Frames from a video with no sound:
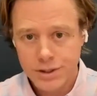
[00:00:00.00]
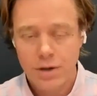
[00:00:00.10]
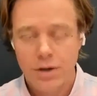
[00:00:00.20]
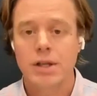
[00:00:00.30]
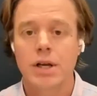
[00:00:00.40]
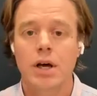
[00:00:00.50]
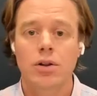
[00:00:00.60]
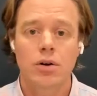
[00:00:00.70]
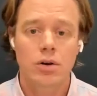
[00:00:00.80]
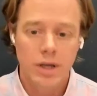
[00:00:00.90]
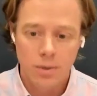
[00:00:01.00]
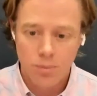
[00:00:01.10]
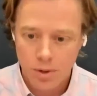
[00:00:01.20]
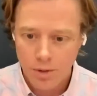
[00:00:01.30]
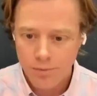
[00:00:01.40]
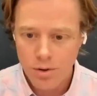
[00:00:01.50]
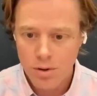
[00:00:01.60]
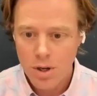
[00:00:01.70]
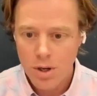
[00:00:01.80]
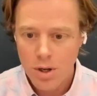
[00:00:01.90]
sharing together kind of would love your